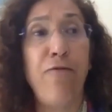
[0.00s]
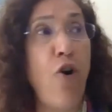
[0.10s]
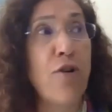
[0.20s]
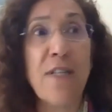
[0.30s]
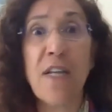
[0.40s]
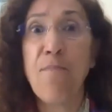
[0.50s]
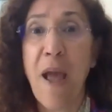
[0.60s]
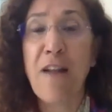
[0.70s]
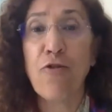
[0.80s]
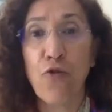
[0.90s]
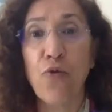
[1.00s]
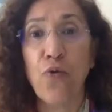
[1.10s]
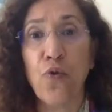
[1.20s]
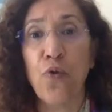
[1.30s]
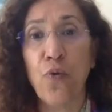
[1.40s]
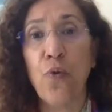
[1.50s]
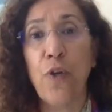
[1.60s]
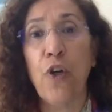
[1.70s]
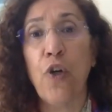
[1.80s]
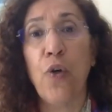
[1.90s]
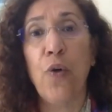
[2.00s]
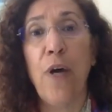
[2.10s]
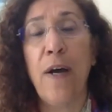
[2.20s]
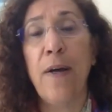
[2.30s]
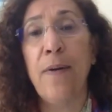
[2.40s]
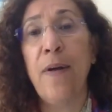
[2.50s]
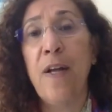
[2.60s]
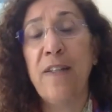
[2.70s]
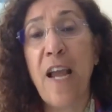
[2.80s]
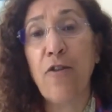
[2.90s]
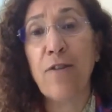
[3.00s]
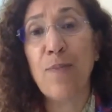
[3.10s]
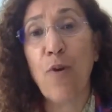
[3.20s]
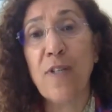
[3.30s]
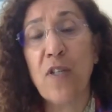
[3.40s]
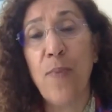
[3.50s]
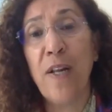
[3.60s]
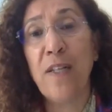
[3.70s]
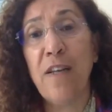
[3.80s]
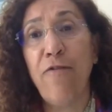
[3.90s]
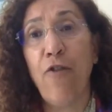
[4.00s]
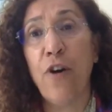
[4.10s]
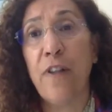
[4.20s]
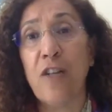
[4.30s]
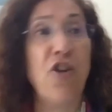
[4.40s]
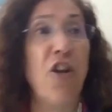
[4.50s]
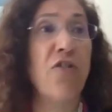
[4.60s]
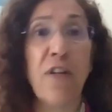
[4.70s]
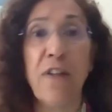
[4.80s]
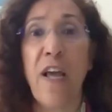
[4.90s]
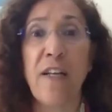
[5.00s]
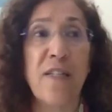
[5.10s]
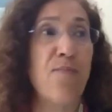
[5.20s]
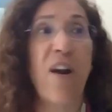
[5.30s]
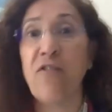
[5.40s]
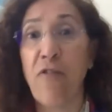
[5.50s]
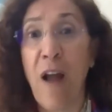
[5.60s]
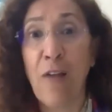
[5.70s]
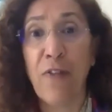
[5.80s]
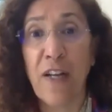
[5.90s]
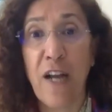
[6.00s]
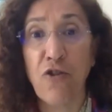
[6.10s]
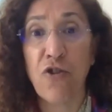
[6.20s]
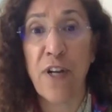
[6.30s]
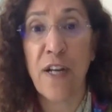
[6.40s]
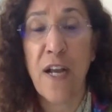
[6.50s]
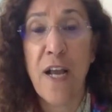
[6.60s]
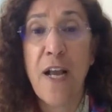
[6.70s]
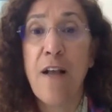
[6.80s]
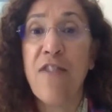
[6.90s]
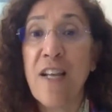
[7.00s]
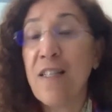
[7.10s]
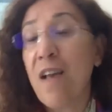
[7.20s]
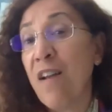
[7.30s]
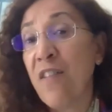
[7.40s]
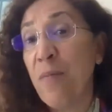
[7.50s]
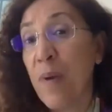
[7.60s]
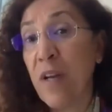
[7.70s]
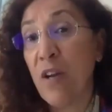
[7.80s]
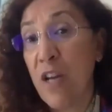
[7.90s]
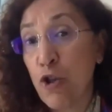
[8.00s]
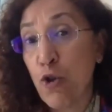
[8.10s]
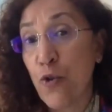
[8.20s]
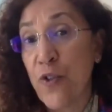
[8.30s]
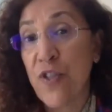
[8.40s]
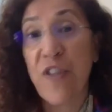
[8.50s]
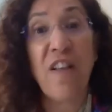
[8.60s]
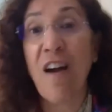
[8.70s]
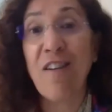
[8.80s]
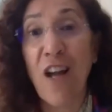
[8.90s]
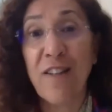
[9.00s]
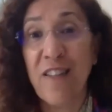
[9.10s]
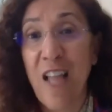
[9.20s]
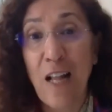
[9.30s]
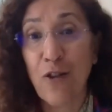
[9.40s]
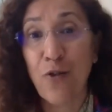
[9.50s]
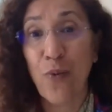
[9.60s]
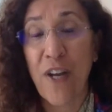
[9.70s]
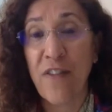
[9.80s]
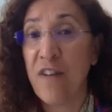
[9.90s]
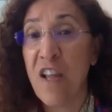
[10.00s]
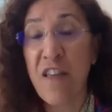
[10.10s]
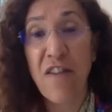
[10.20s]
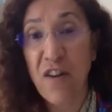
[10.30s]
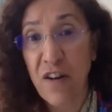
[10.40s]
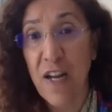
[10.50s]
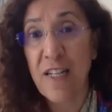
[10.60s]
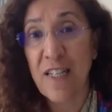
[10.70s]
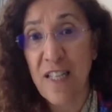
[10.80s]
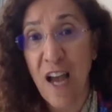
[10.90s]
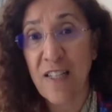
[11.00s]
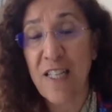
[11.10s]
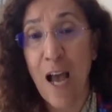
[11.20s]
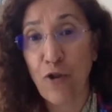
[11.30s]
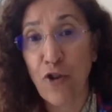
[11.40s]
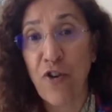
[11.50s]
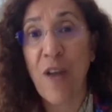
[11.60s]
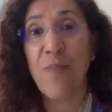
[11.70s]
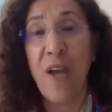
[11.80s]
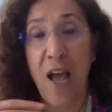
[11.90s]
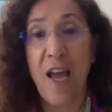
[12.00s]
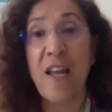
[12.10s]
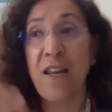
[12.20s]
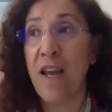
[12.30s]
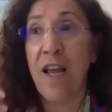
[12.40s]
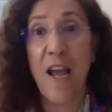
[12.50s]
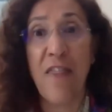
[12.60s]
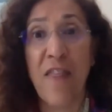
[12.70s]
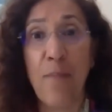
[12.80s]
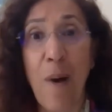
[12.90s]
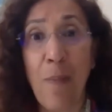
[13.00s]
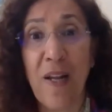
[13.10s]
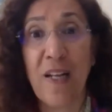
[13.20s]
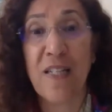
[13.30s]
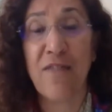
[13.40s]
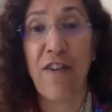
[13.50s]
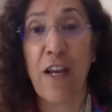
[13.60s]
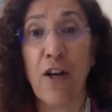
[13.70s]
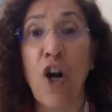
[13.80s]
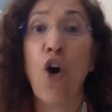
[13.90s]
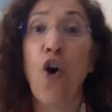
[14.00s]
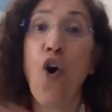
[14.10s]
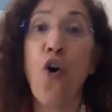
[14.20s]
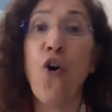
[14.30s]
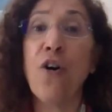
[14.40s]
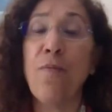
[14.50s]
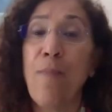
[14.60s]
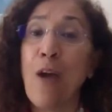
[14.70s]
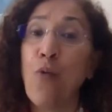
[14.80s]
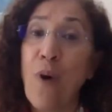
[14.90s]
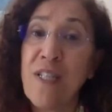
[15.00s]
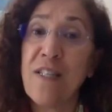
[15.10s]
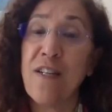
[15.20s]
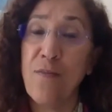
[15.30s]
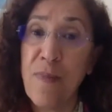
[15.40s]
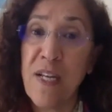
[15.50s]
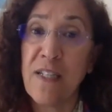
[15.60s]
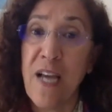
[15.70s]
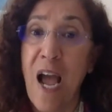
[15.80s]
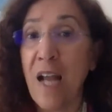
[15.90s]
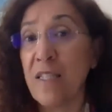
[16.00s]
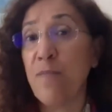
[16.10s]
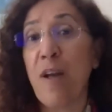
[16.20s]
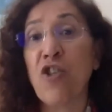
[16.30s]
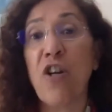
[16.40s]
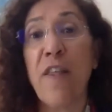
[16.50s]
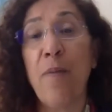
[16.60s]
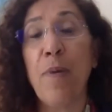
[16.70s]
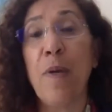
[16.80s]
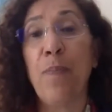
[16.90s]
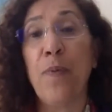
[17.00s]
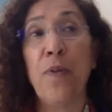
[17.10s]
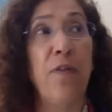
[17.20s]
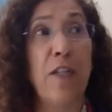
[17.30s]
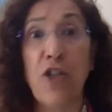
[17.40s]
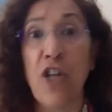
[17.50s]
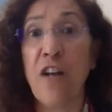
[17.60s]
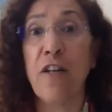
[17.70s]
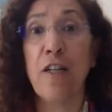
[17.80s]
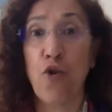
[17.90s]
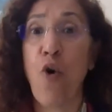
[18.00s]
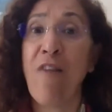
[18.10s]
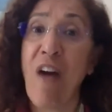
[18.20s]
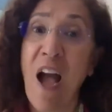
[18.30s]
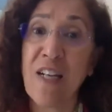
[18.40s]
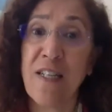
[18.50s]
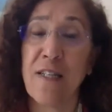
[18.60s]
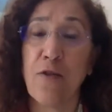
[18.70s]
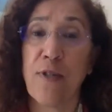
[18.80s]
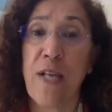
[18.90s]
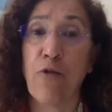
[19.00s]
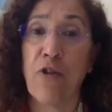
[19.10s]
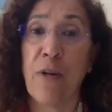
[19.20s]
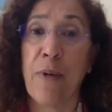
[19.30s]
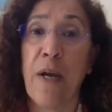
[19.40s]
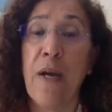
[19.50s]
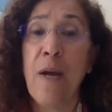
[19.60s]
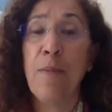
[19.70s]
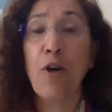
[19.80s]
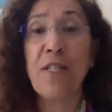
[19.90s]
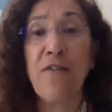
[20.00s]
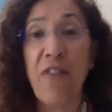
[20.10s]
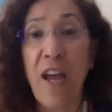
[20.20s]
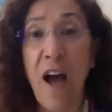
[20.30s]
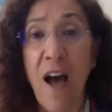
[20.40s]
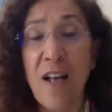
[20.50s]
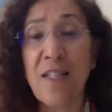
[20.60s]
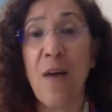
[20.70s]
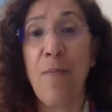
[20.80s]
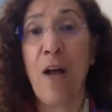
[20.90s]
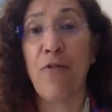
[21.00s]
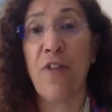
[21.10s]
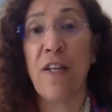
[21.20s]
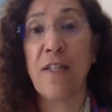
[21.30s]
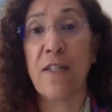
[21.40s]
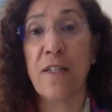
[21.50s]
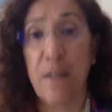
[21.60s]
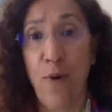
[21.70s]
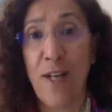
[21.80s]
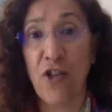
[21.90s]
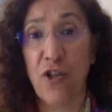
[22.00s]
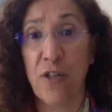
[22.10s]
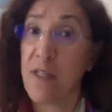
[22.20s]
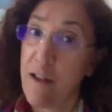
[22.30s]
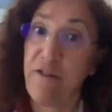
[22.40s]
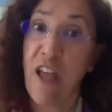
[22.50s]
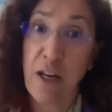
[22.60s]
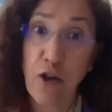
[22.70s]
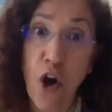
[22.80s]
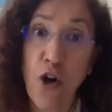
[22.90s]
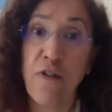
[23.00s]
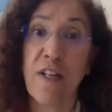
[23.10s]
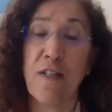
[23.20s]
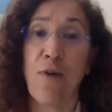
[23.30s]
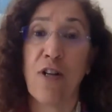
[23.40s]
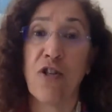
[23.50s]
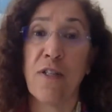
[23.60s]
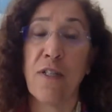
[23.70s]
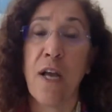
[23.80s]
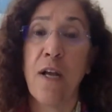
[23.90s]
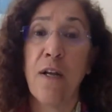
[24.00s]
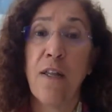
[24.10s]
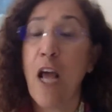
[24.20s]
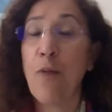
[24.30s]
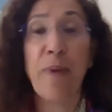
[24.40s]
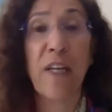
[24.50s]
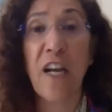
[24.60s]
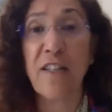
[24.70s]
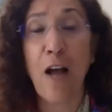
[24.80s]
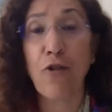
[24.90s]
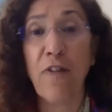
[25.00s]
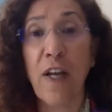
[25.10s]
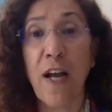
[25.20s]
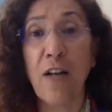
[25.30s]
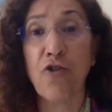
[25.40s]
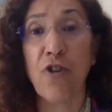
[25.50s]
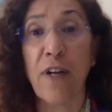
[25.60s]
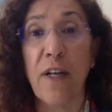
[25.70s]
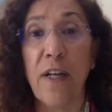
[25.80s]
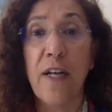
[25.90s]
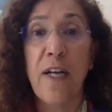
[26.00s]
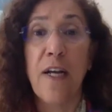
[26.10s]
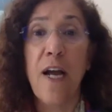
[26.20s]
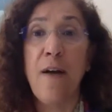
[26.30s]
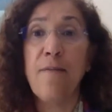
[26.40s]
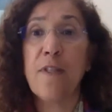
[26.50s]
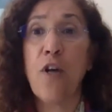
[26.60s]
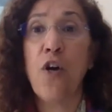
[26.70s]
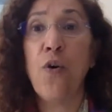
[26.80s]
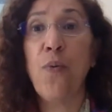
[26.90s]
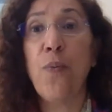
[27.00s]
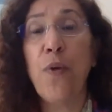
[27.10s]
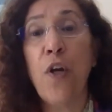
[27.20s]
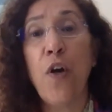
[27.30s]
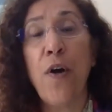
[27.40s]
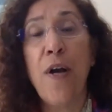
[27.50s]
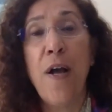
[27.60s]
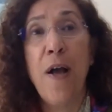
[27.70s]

forcing men to you know, take responsibility for the children they spread around the country? These are the big issues that are not dealt with, neither inside Saudi Arabia in the public sphere or by Western media, and especially the people, the journalists who have access to Saudi Arabia. Because if they ask about these questions, if they know these questions, they'll be kicked out of the country. So, you know,